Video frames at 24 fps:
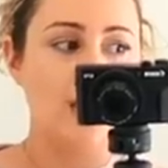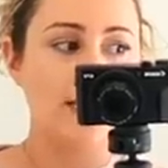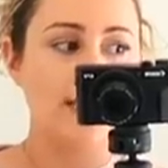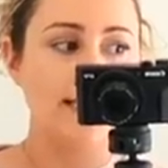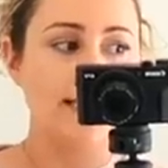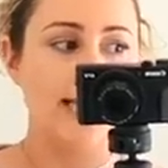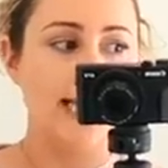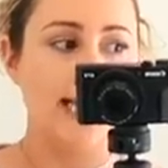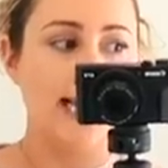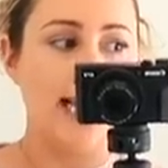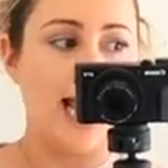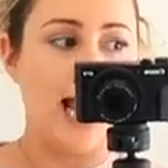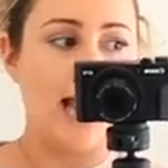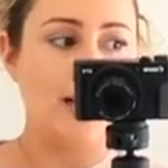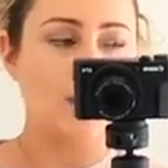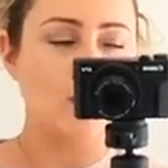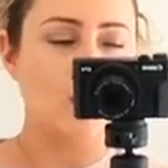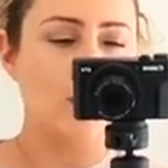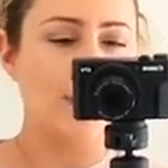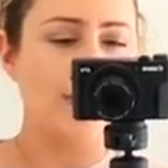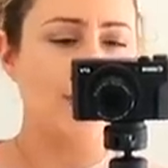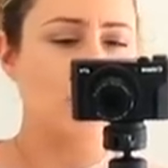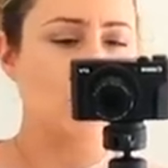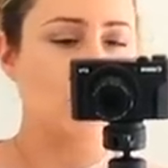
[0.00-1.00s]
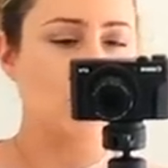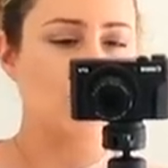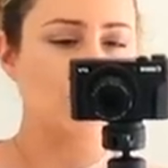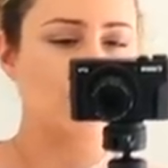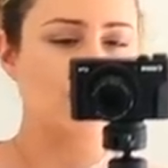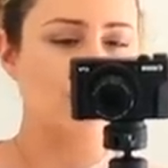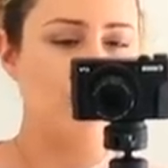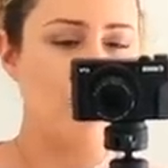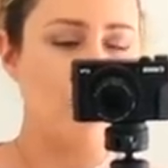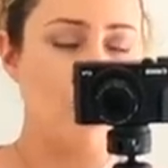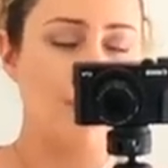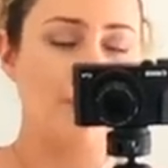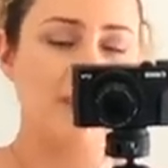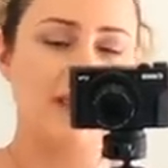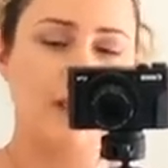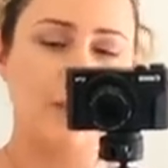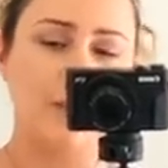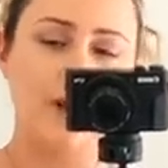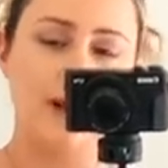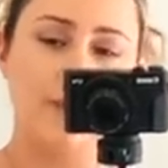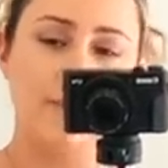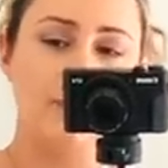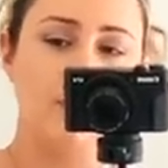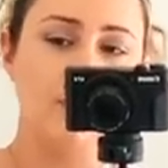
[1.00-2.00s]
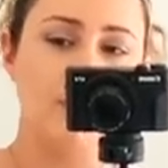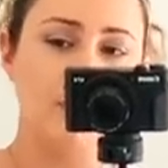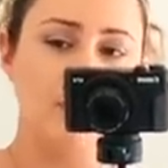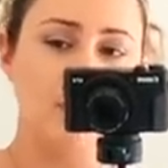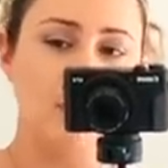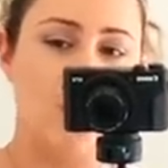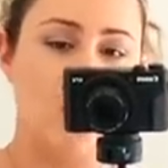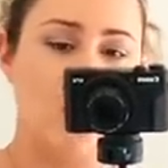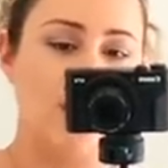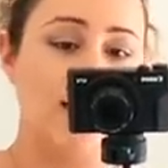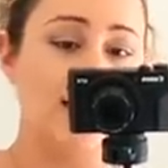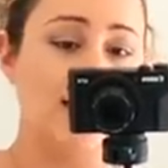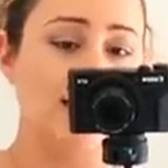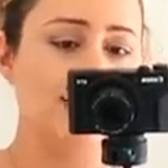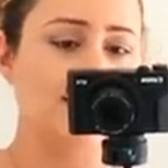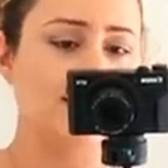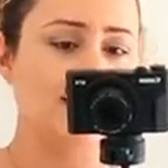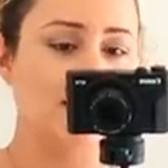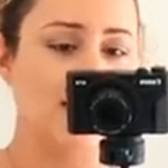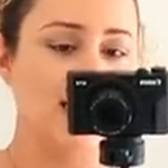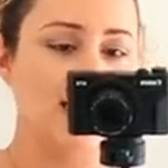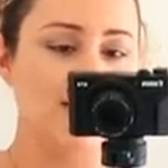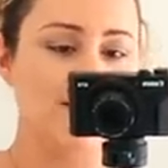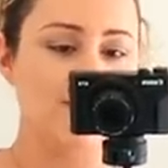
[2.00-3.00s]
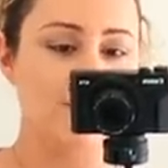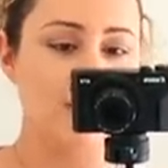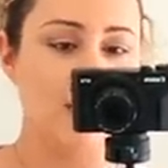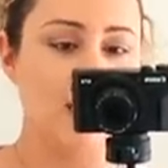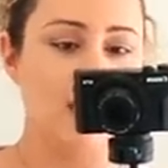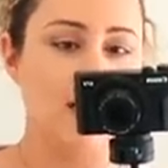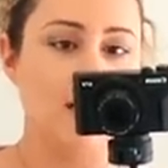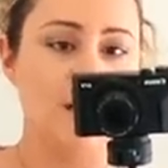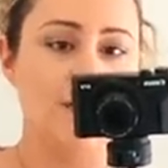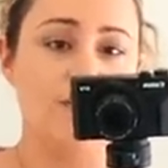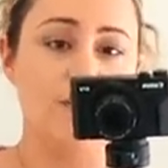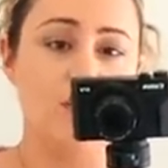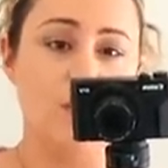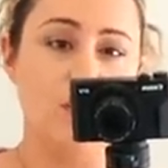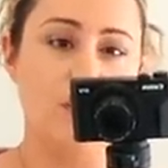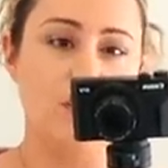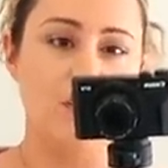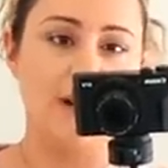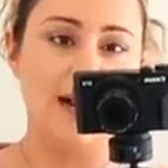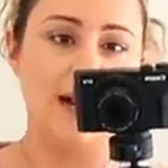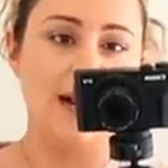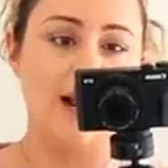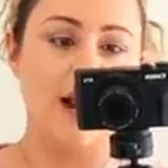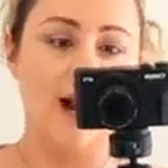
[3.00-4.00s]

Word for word: like I don't know it looked small but then when I put it on it did give me enough room but I